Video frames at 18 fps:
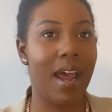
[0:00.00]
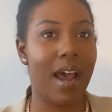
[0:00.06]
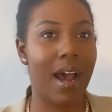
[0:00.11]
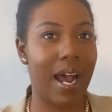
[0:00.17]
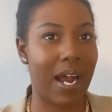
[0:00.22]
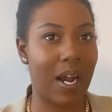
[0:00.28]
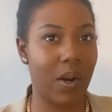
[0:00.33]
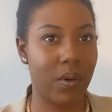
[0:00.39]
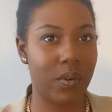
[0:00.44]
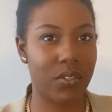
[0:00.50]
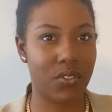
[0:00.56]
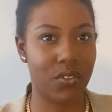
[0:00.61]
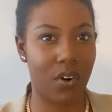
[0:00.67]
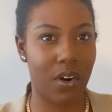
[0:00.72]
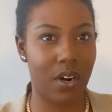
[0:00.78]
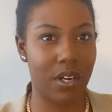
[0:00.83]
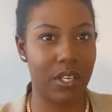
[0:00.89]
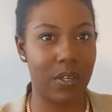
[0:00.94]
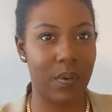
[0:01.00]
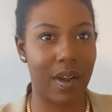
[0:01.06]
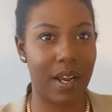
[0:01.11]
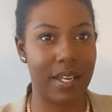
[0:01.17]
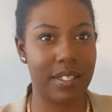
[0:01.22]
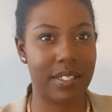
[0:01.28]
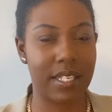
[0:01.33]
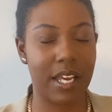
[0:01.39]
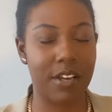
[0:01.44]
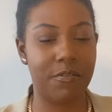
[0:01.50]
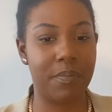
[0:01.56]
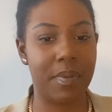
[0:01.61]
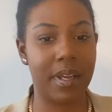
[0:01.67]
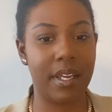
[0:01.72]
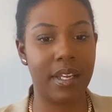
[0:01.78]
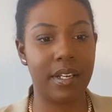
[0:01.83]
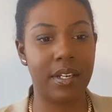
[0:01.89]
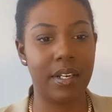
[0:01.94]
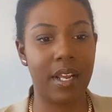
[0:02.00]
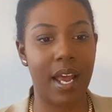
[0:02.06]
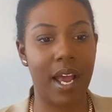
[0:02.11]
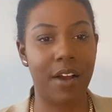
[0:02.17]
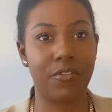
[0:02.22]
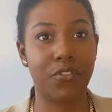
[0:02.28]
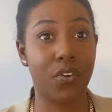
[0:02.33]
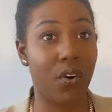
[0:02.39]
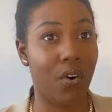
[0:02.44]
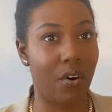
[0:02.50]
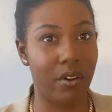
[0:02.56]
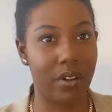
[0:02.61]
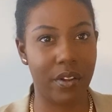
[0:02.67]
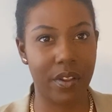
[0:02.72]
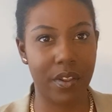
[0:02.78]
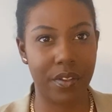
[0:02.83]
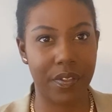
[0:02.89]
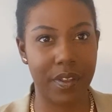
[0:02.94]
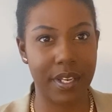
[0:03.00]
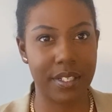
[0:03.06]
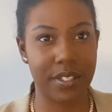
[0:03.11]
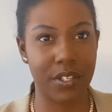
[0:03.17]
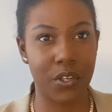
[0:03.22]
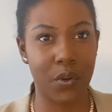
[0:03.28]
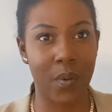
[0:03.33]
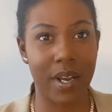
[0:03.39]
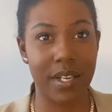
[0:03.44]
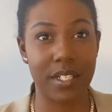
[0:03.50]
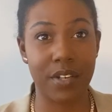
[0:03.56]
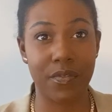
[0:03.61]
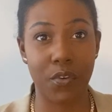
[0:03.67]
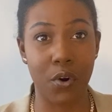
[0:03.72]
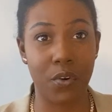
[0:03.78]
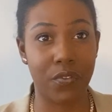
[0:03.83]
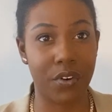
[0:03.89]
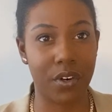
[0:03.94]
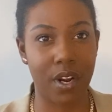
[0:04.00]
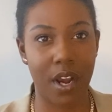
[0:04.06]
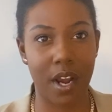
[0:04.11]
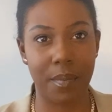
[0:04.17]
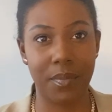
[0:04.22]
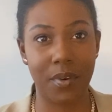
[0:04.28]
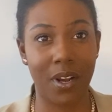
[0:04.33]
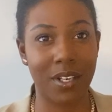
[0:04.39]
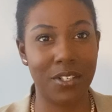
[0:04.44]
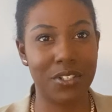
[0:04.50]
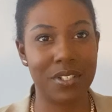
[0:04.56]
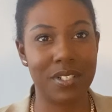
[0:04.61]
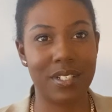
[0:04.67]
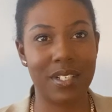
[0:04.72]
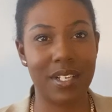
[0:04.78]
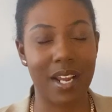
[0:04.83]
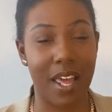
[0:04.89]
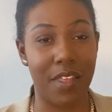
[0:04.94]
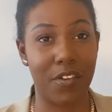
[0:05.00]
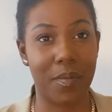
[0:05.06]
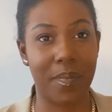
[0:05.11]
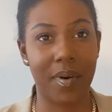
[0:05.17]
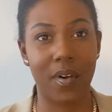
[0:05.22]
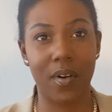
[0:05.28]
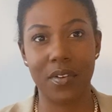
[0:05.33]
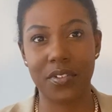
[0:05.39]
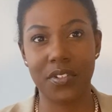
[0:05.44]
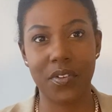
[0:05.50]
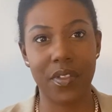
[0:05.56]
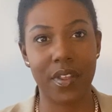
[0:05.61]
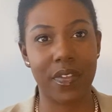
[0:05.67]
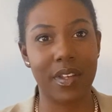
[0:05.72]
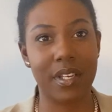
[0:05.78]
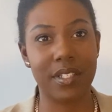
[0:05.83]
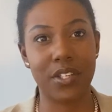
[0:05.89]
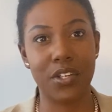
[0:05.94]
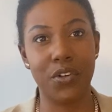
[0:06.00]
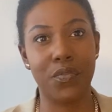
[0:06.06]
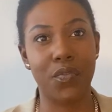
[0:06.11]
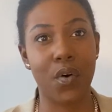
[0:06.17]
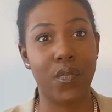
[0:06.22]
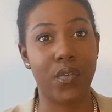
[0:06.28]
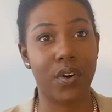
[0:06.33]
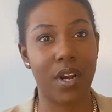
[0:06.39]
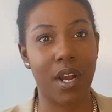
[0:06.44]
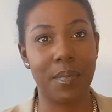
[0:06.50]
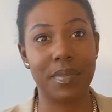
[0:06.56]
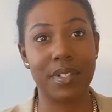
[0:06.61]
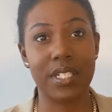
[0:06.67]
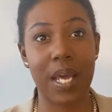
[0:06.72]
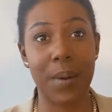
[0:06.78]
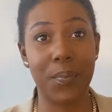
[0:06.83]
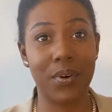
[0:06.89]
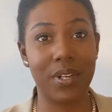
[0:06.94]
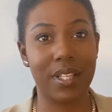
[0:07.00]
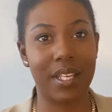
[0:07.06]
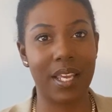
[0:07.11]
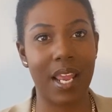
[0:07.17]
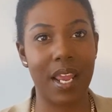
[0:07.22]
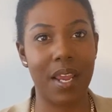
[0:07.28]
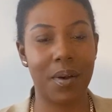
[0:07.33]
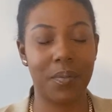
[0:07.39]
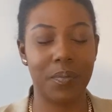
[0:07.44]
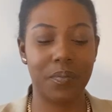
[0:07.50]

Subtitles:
how strong you guys have been after all of the things that you guys have overcome, not just together, but also the things that you've overcome separately.